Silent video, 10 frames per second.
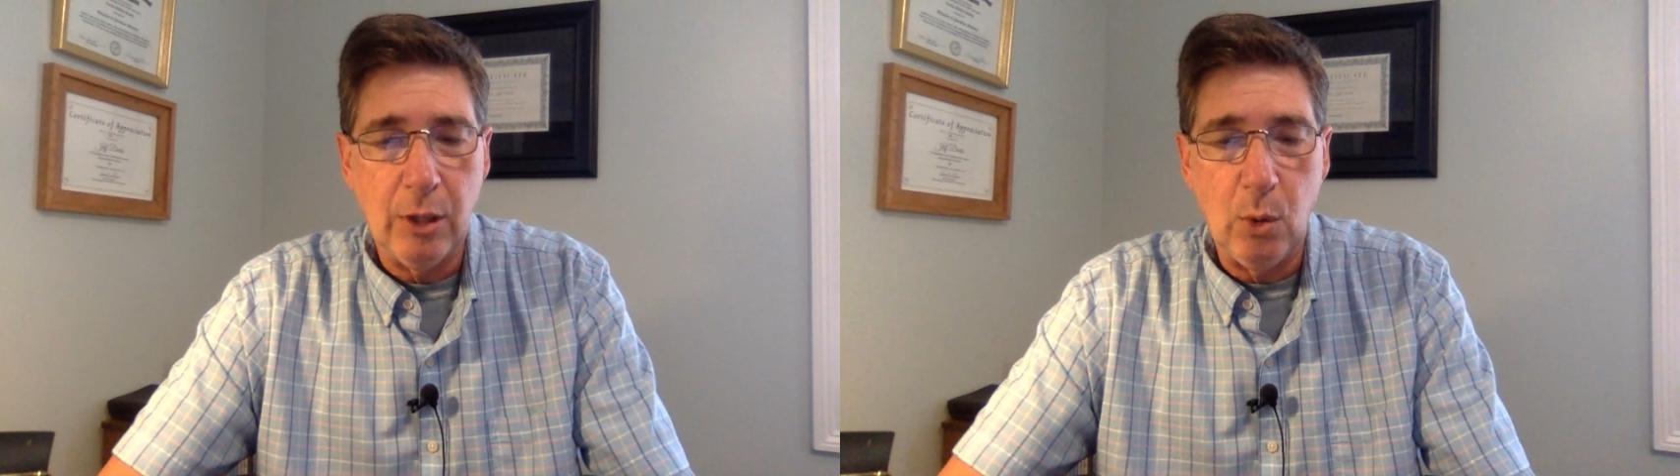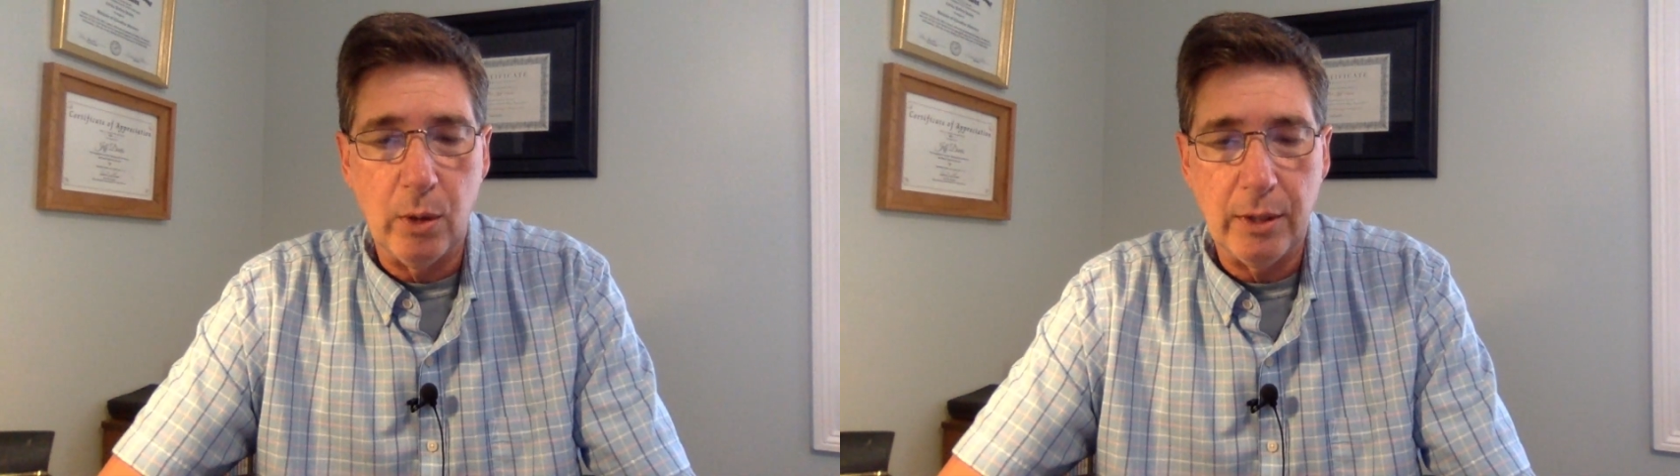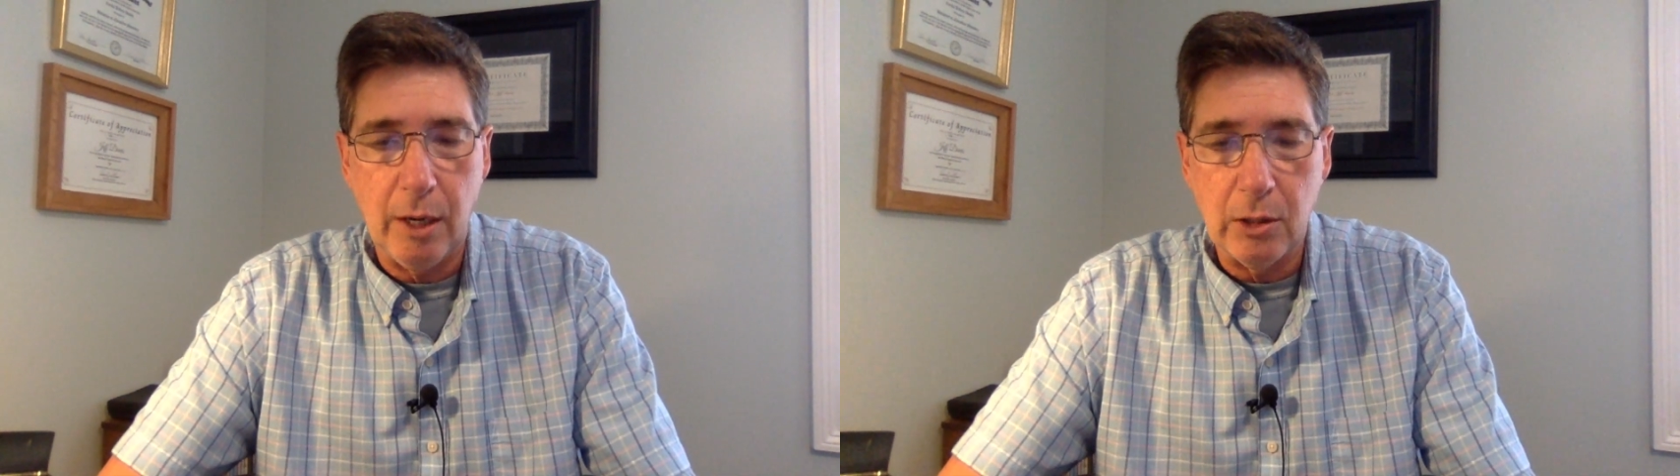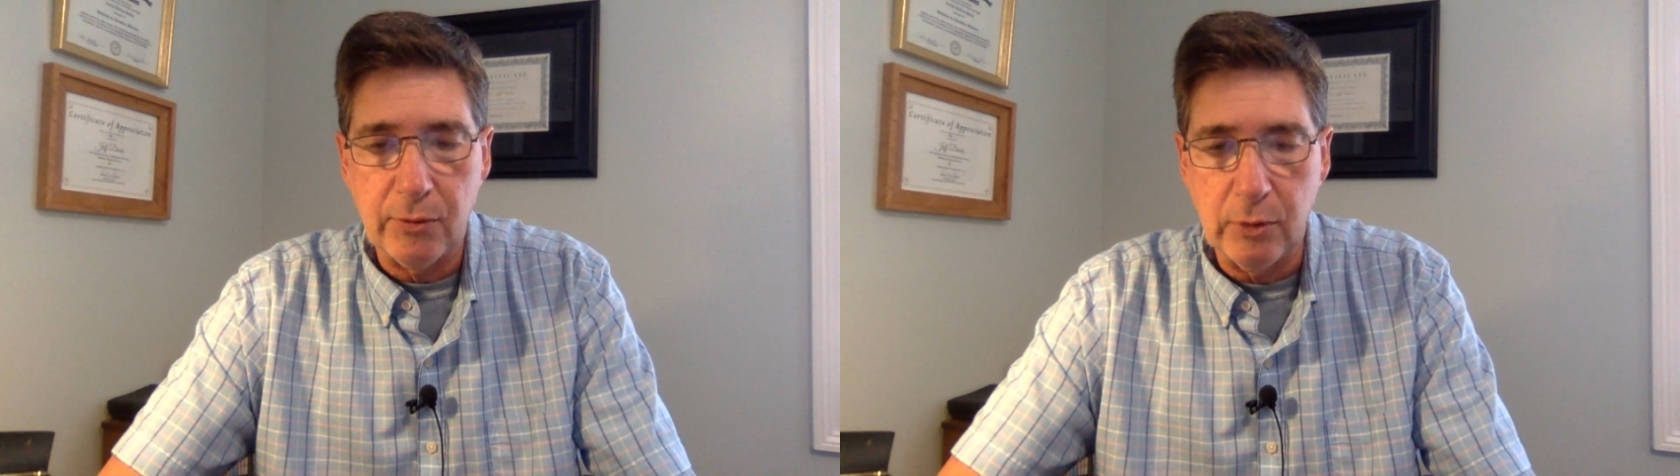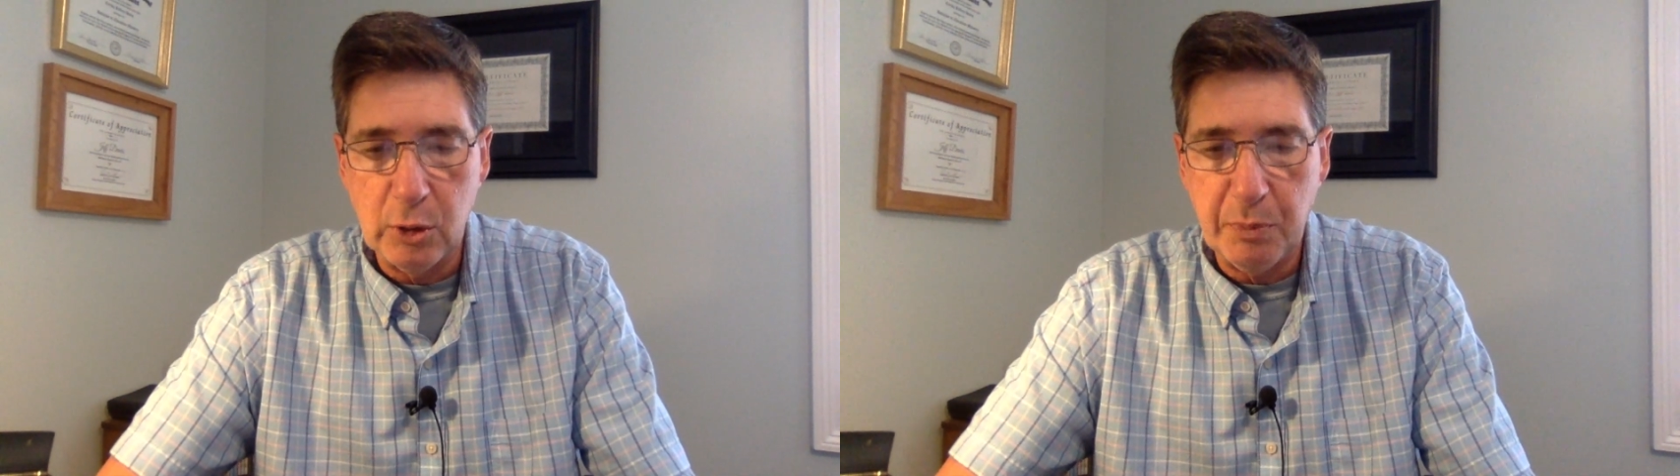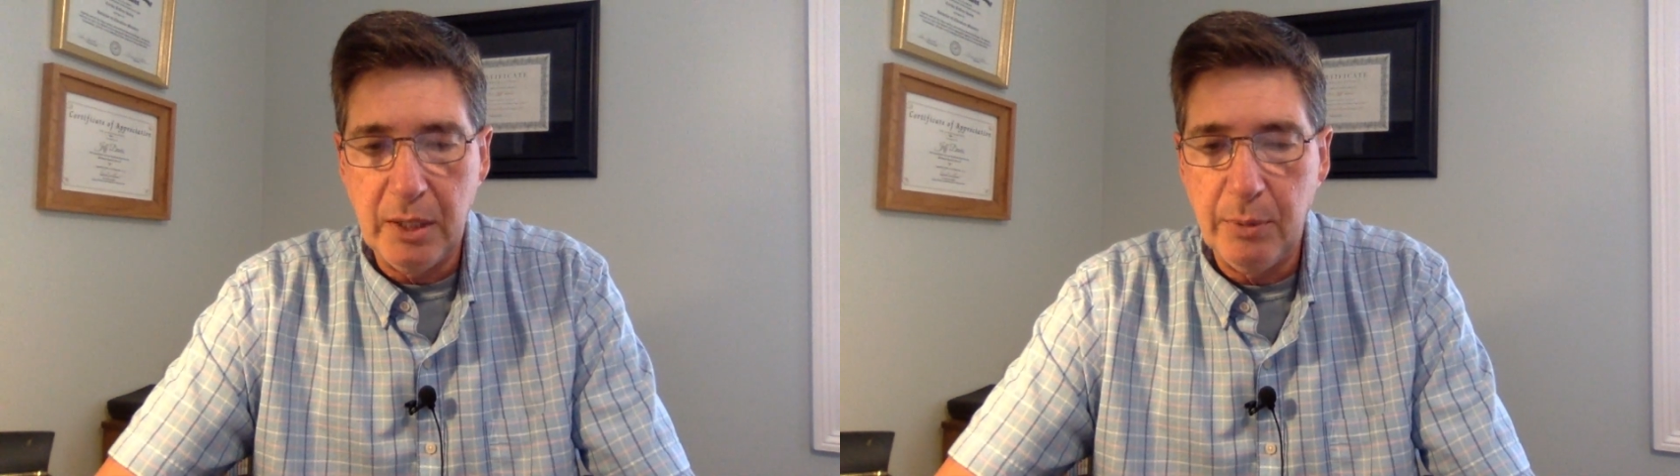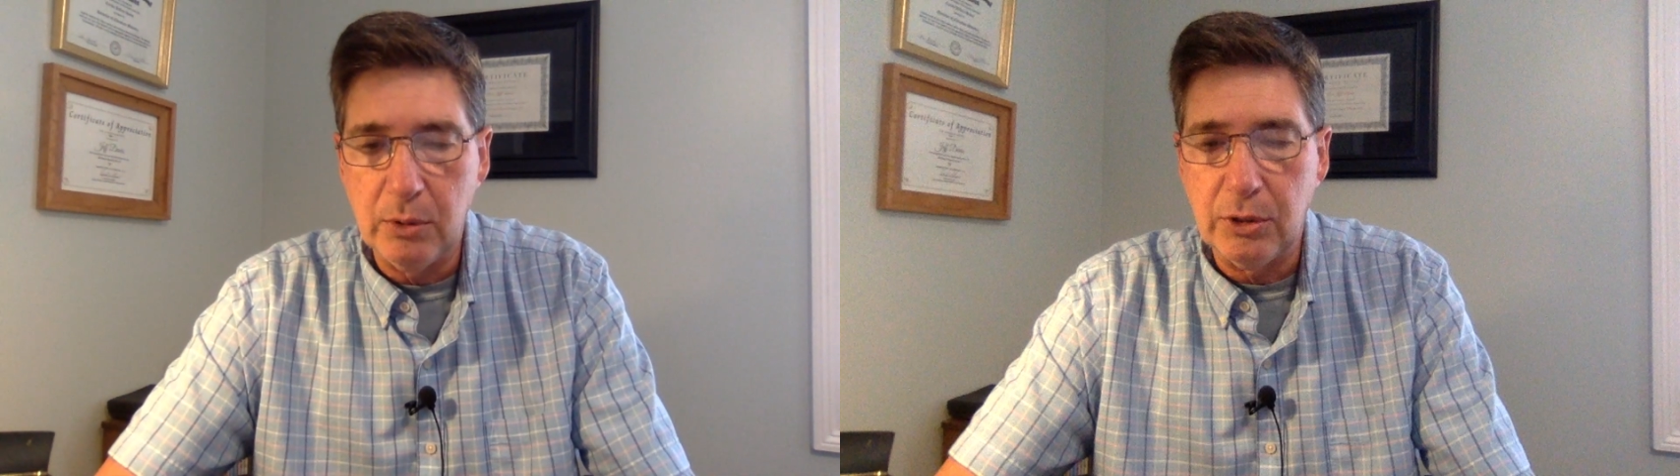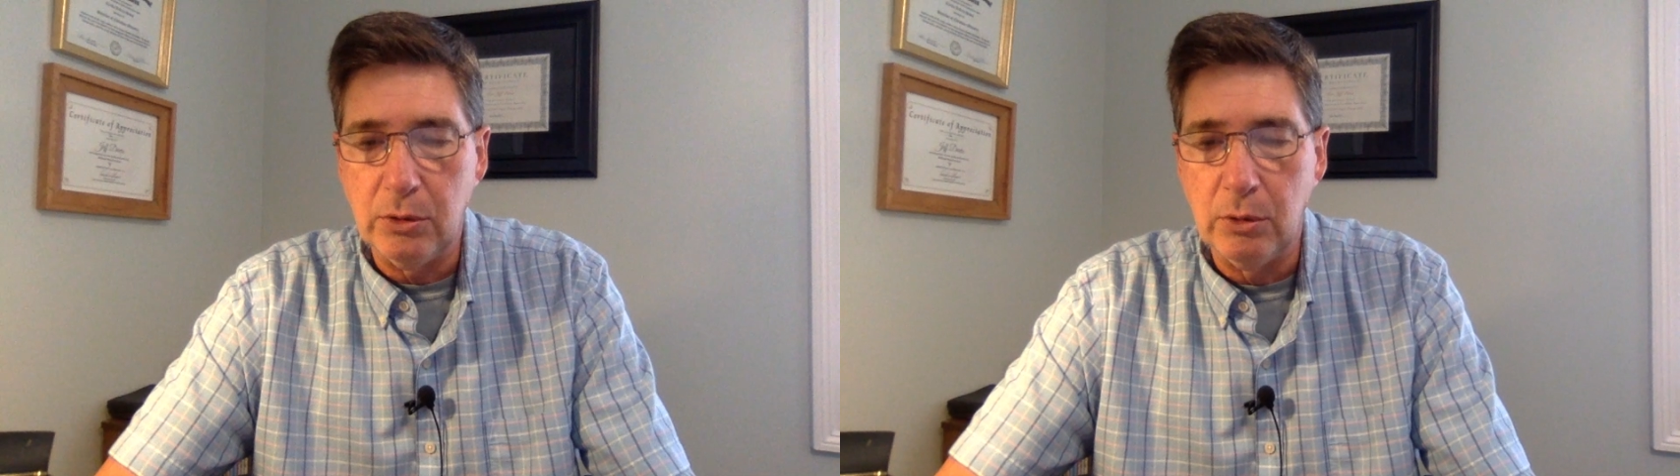the Lord calls for his
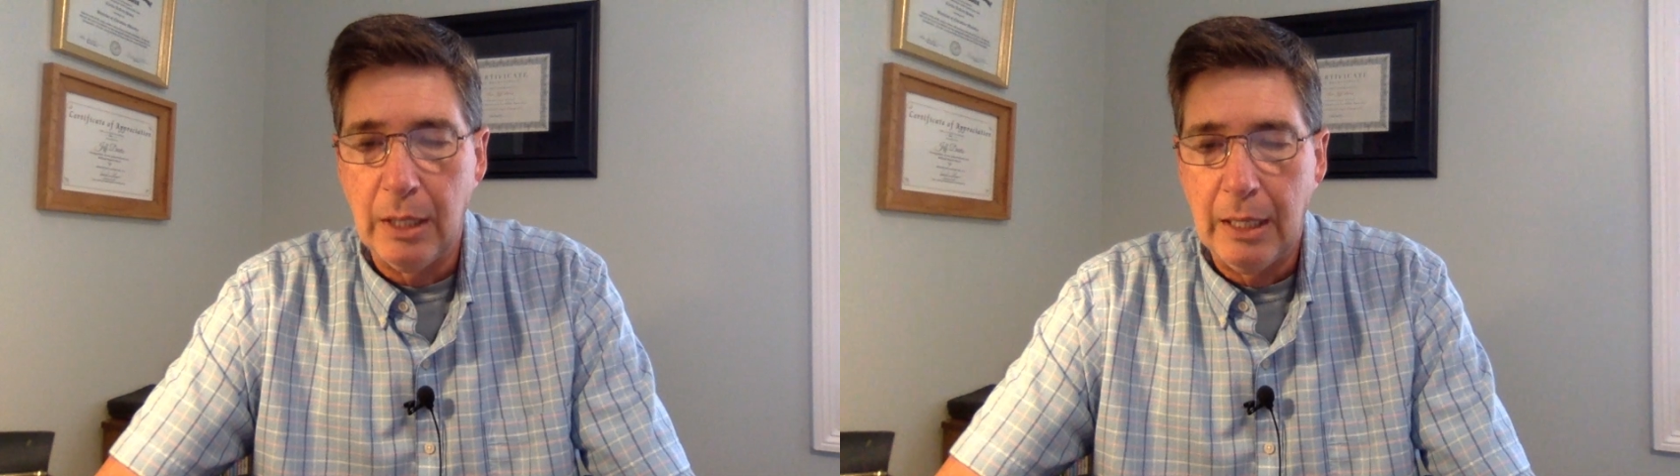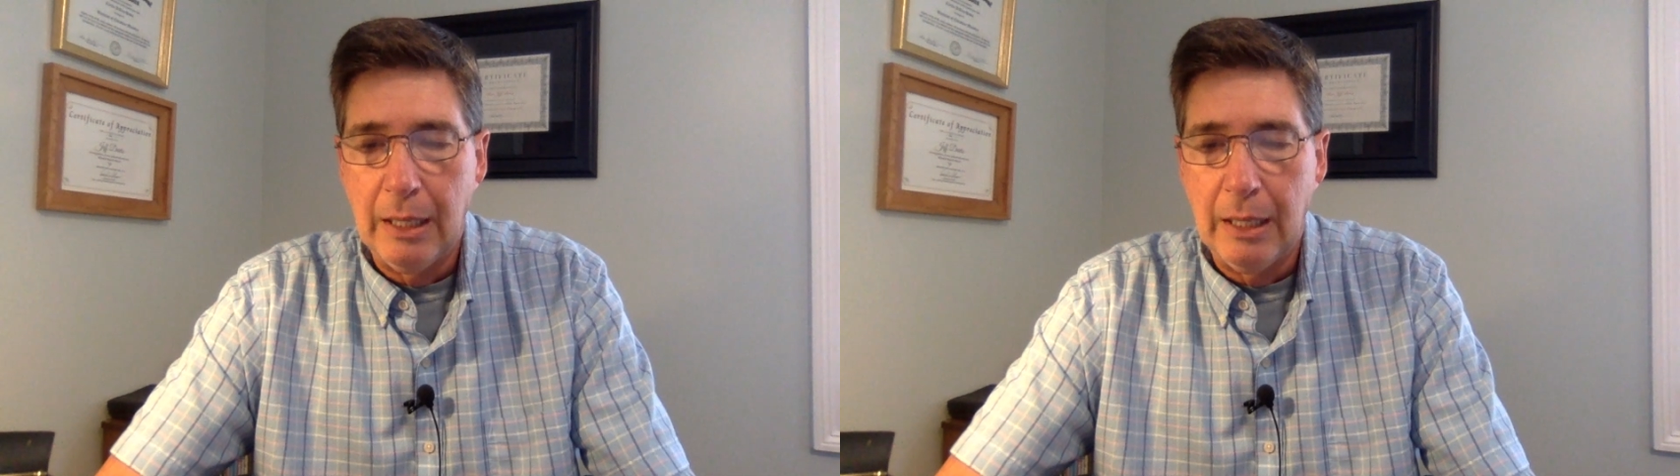people to